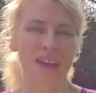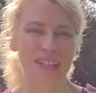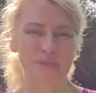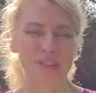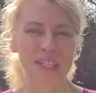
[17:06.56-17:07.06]

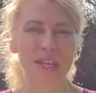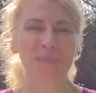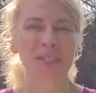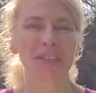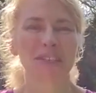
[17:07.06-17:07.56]
It's very
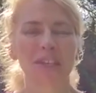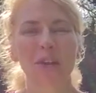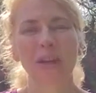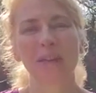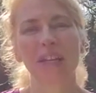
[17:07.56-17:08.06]
tempting to
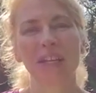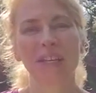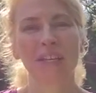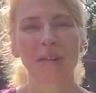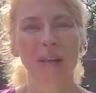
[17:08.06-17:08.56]
go out
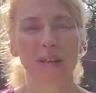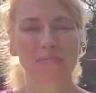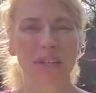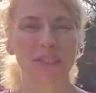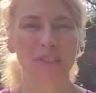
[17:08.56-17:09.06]
in a
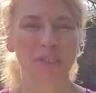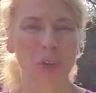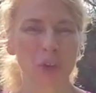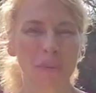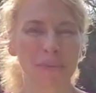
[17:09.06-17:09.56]
brand new
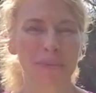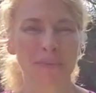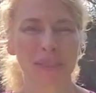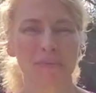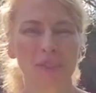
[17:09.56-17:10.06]
top,
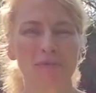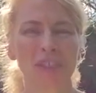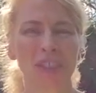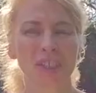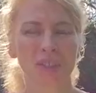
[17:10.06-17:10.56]
maybe some new
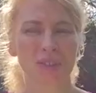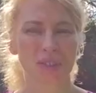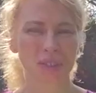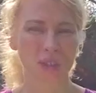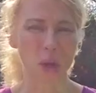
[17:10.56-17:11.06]
running shoes
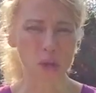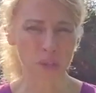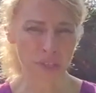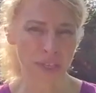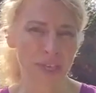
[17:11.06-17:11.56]
and
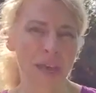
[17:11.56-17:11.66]
socks,